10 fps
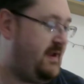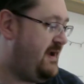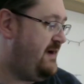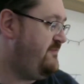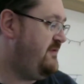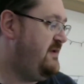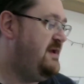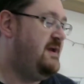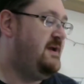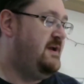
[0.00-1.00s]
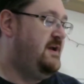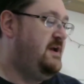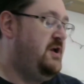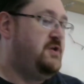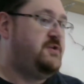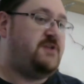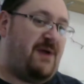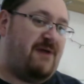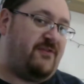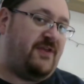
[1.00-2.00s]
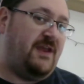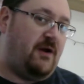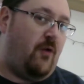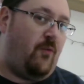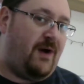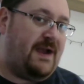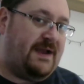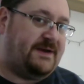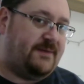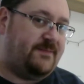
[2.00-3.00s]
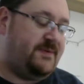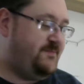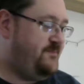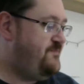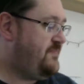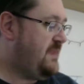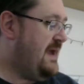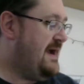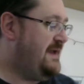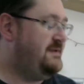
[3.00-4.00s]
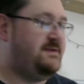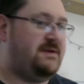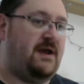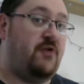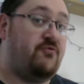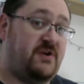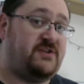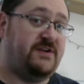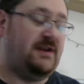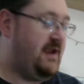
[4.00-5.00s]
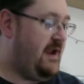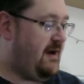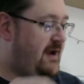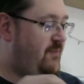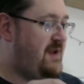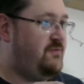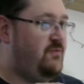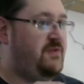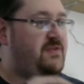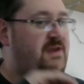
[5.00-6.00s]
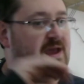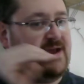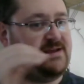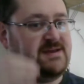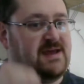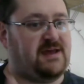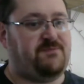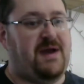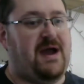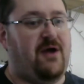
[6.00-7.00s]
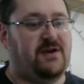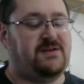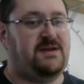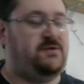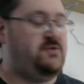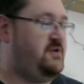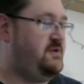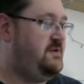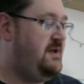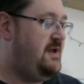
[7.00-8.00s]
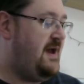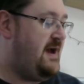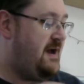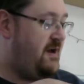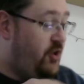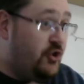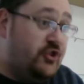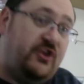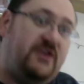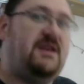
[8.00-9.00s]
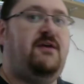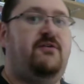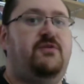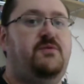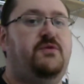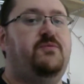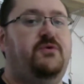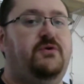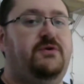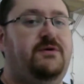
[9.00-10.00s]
I have. So everything got wired up, and originally I went with the ATX power extension underneath the motherboard.